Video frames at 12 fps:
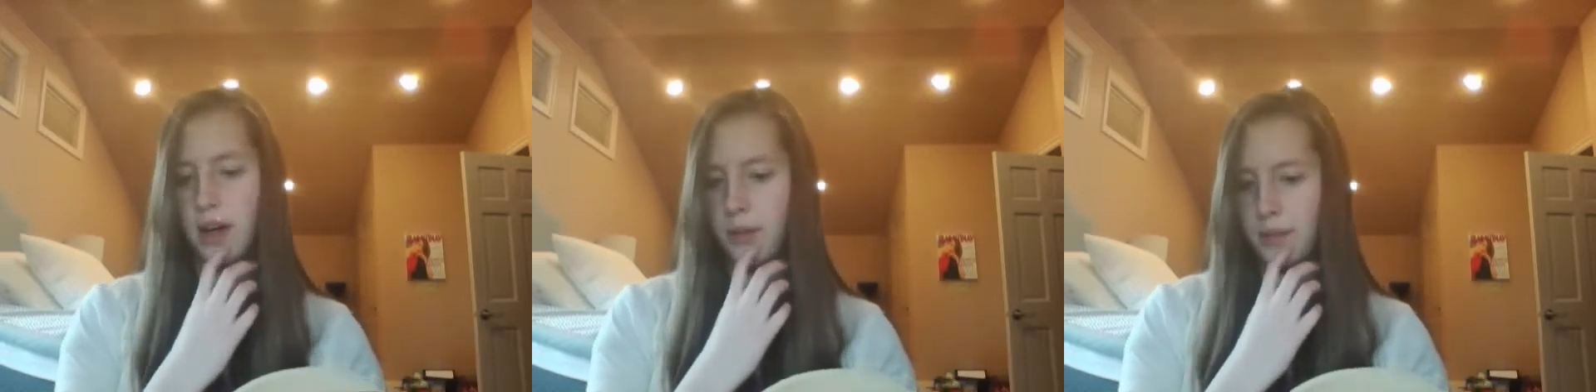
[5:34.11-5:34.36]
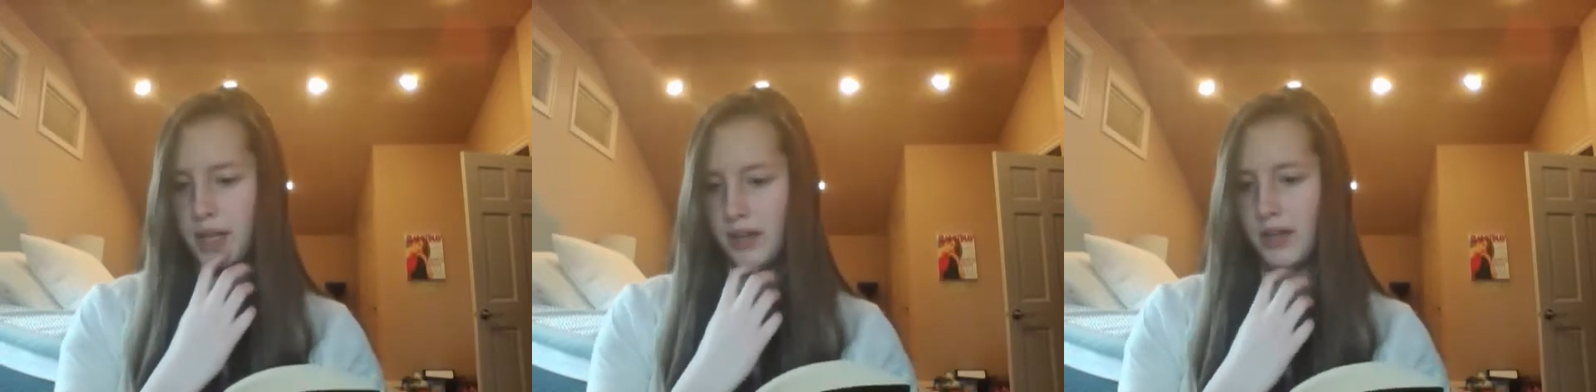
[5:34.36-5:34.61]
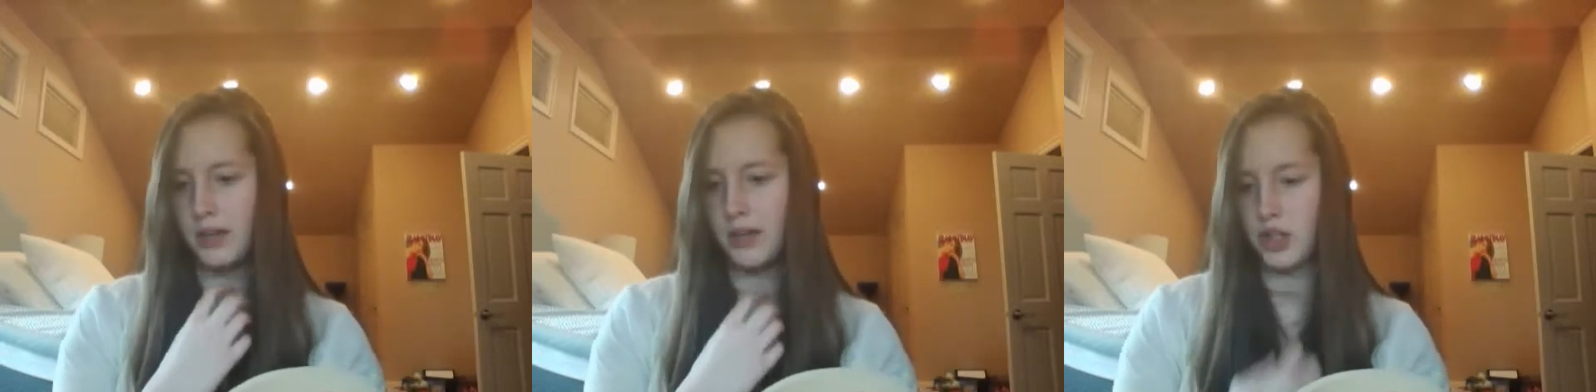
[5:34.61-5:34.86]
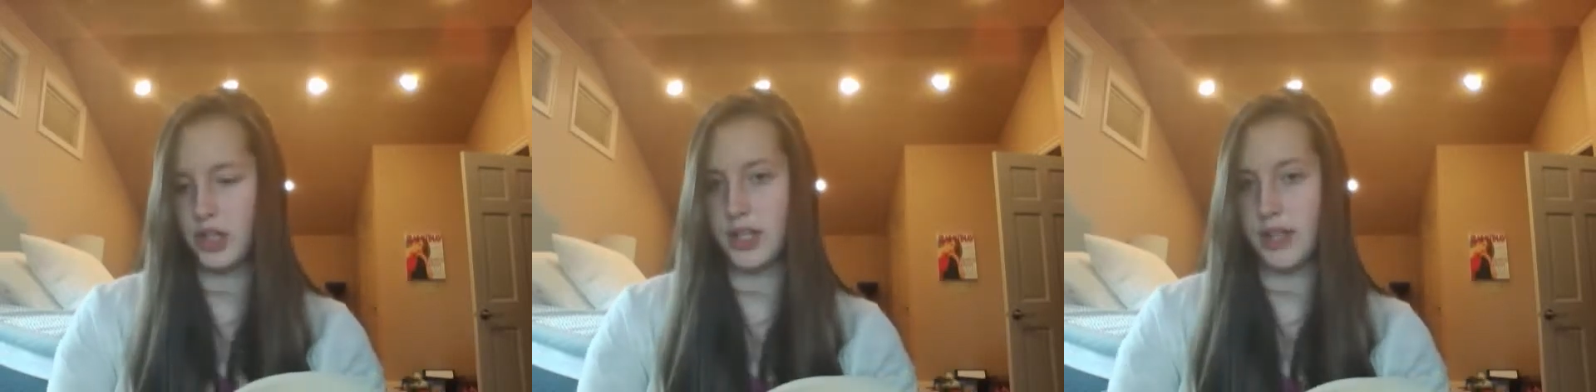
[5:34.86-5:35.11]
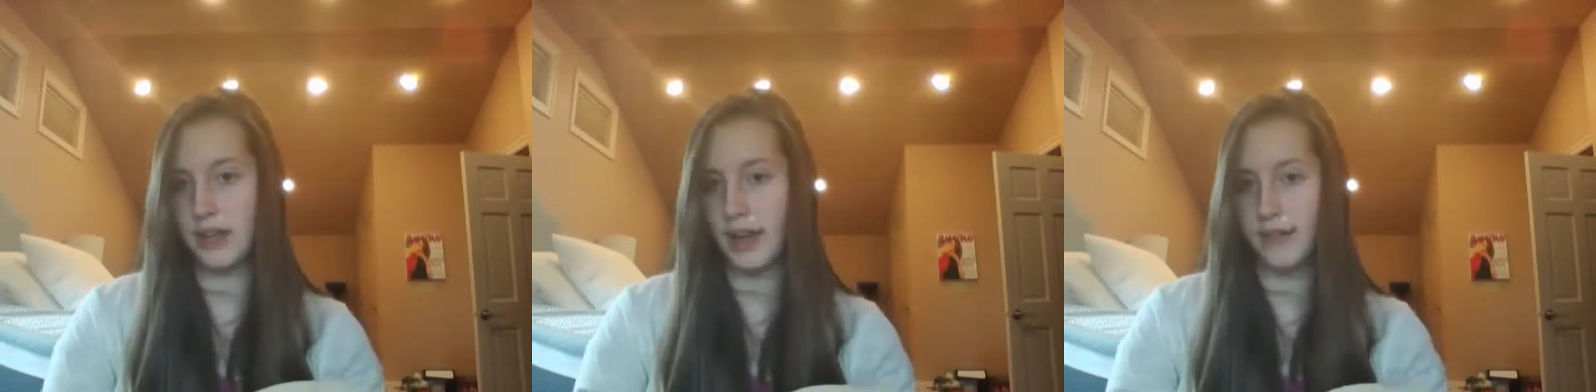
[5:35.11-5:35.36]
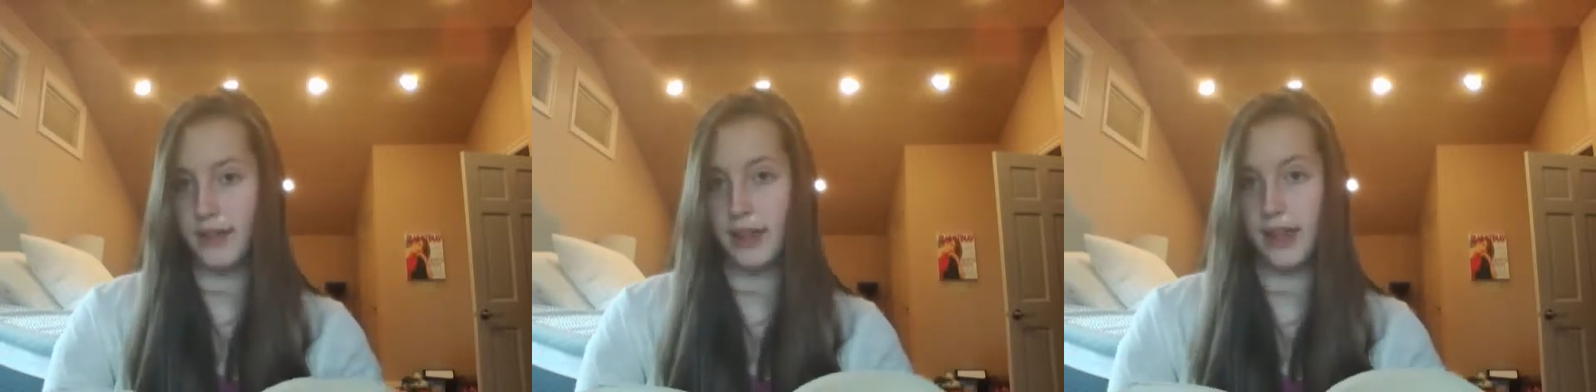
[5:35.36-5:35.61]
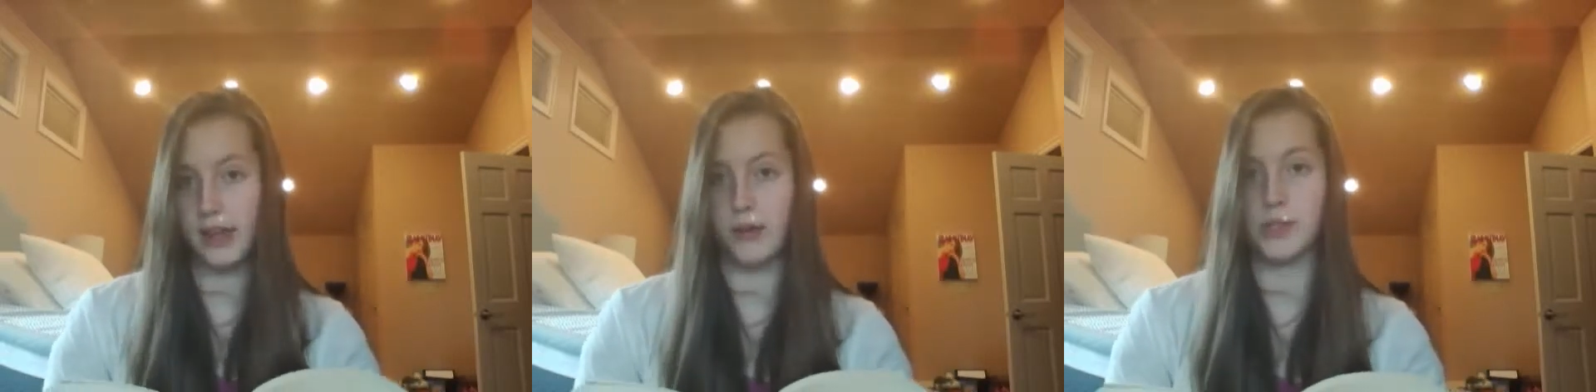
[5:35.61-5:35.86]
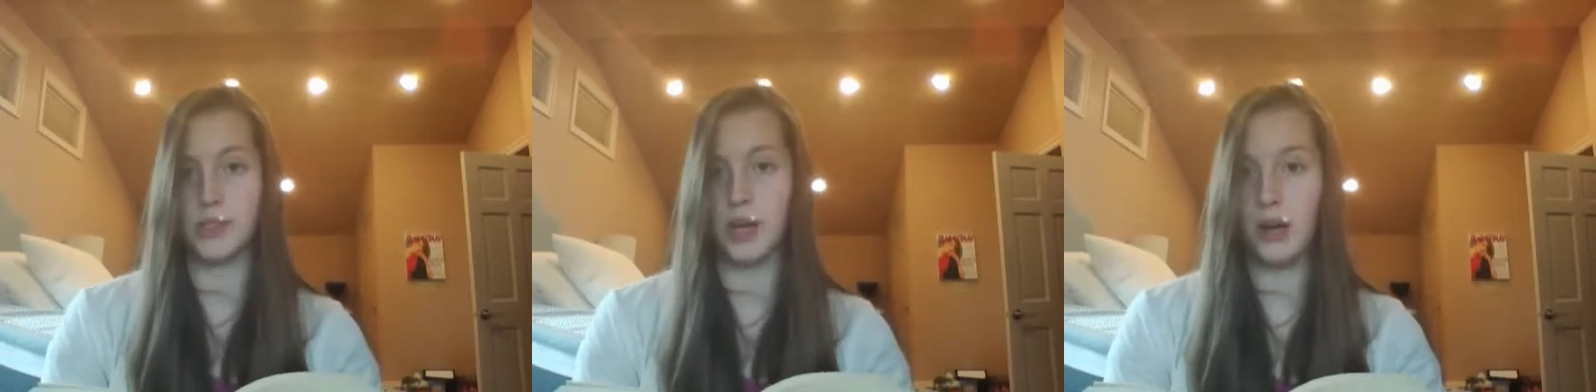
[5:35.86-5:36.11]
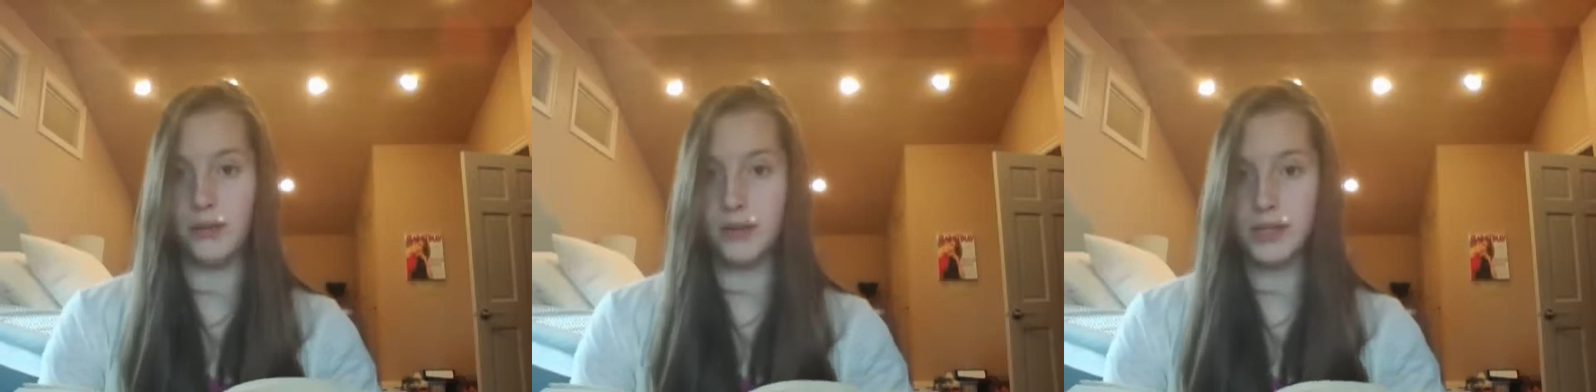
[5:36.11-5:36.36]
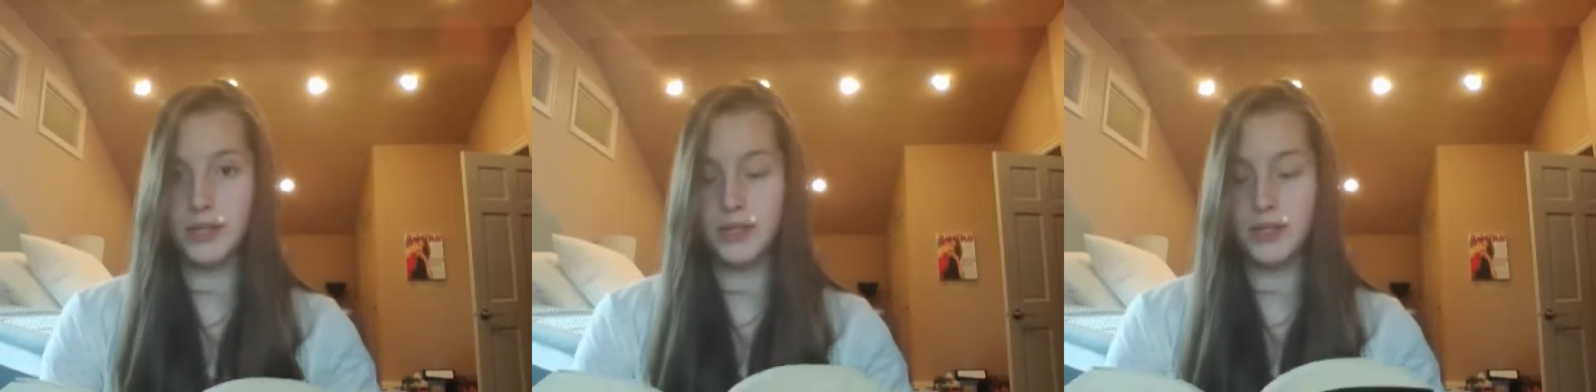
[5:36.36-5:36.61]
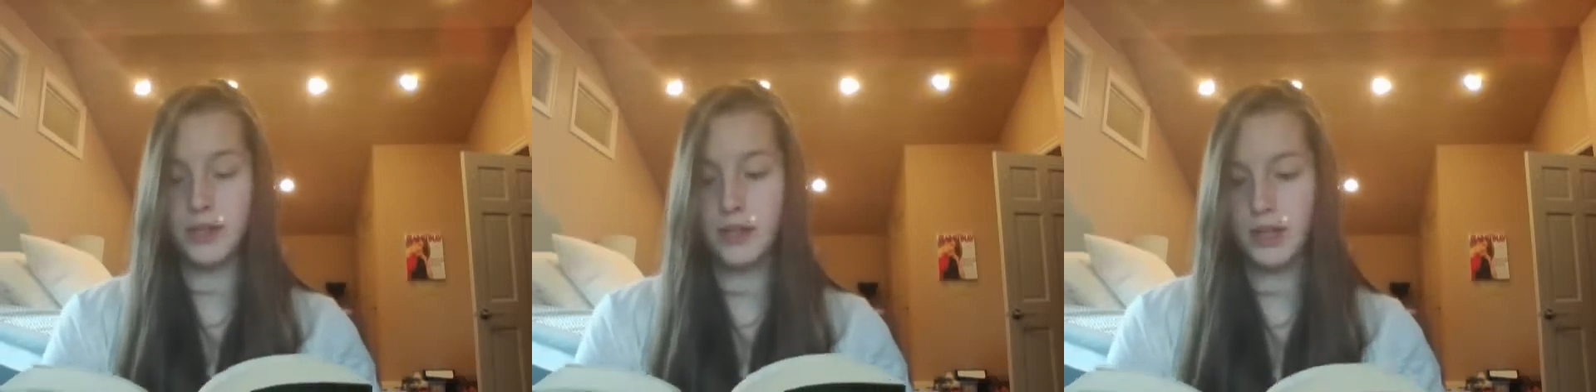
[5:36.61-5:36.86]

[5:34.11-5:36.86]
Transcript: I mean, she did have the key to his office.